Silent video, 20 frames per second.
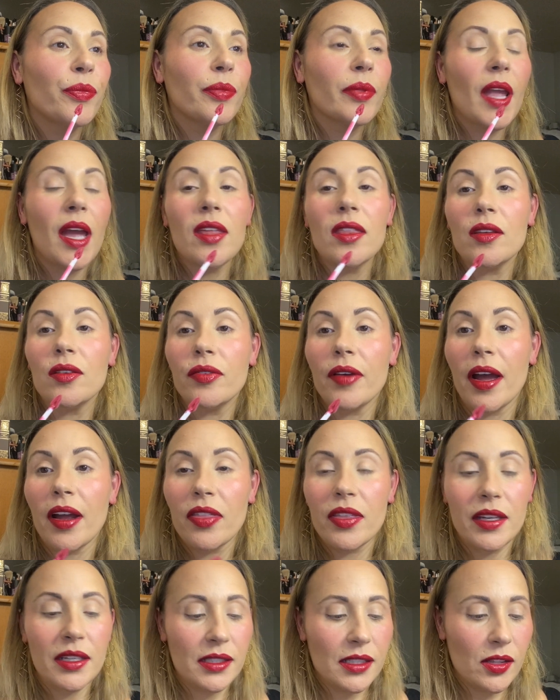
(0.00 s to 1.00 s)
And the fact
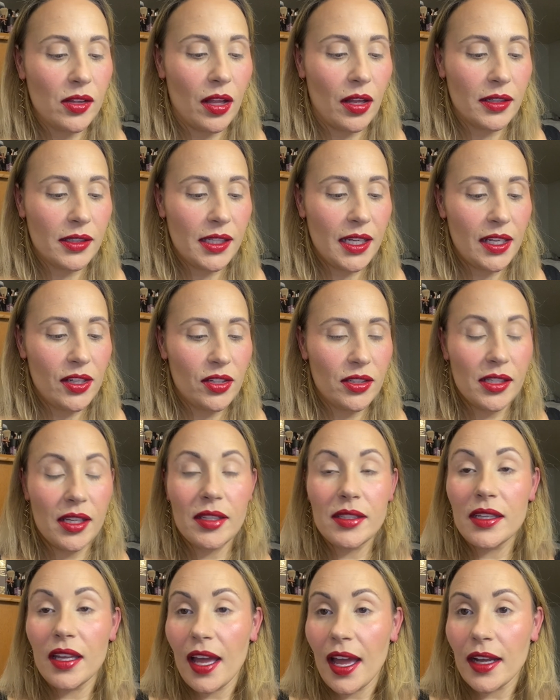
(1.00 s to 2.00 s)
that it's glossy, it just
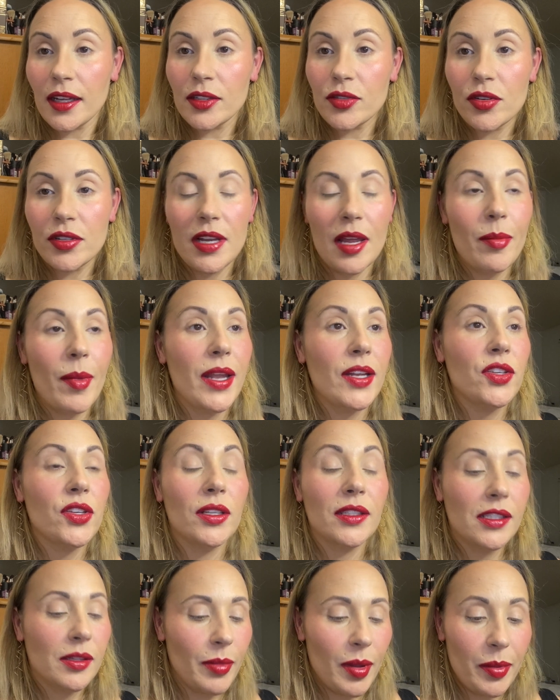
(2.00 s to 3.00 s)
gives that extra
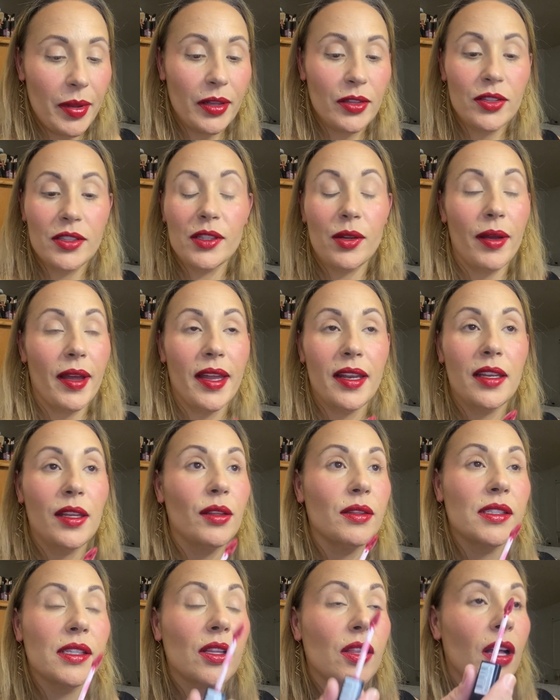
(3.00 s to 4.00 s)
dimension. So maybe I'll just go ahead and
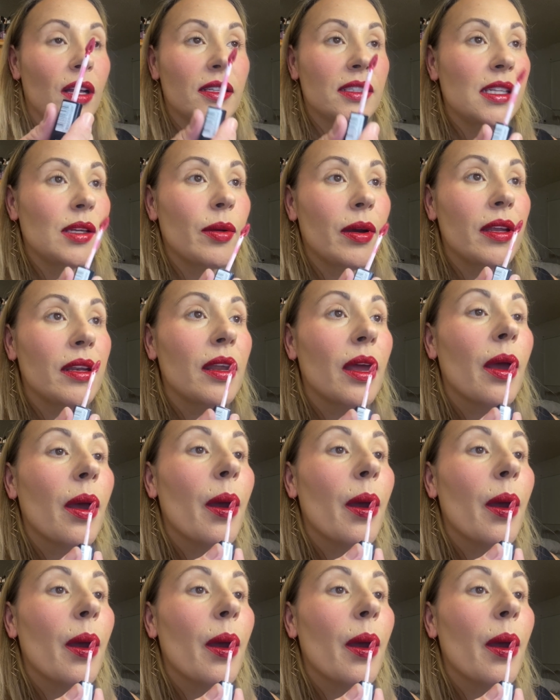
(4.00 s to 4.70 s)
use the glossy one.